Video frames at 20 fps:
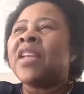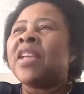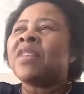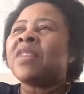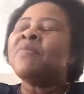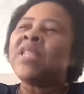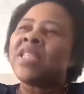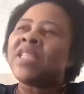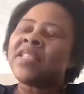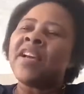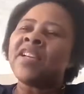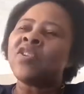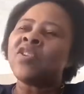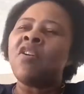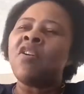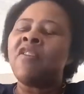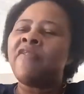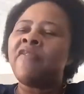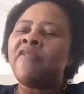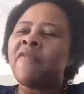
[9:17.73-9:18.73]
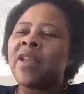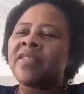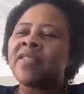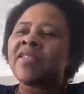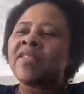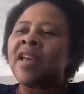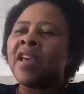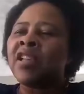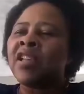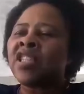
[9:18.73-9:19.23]
me start off with
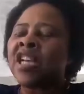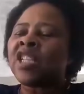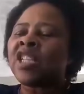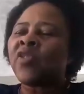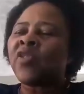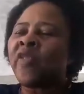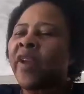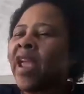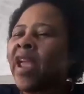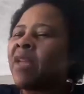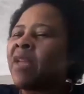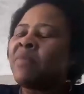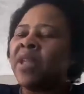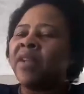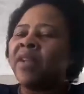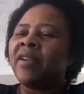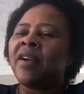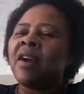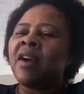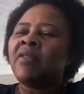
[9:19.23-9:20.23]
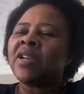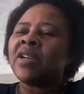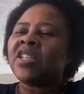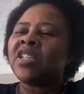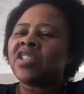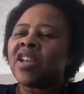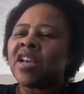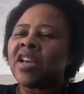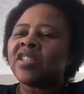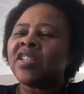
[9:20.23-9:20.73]
just framing our
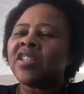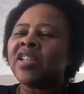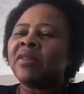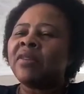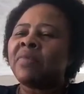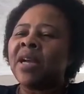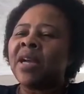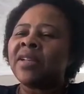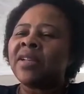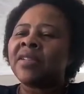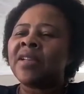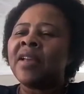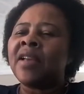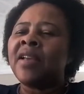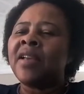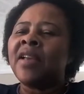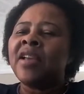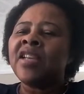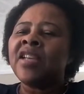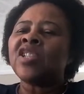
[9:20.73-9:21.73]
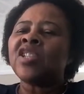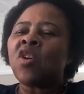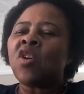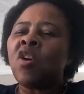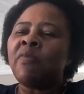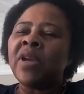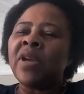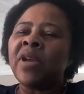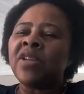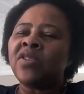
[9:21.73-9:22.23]
discussion, but it is
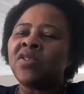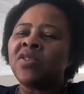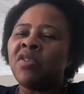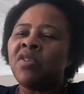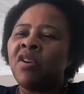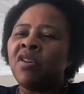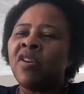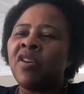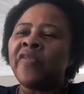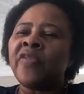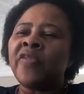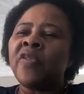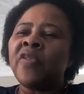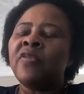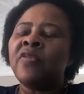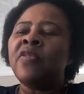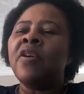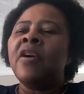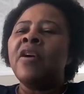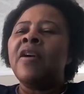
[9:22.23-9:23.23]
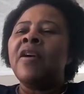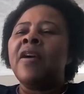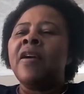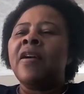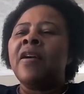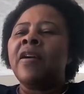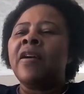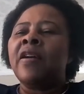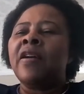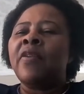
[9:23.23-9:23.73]
open to all of you
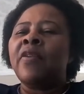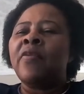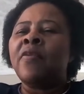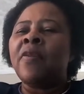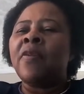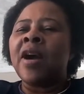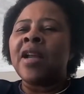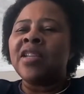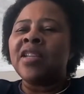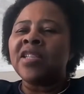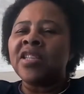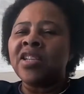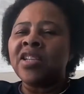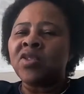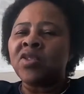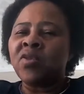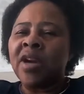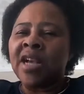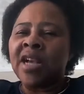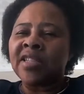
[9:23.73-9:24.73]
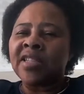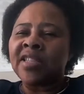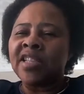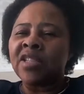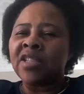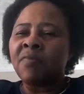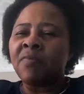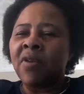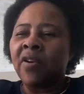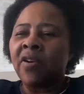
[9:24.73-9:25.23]
who are listening to us
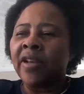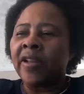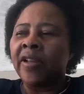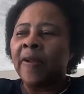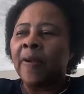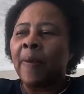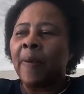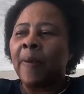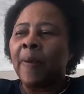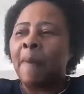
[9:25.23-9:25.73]
this morning.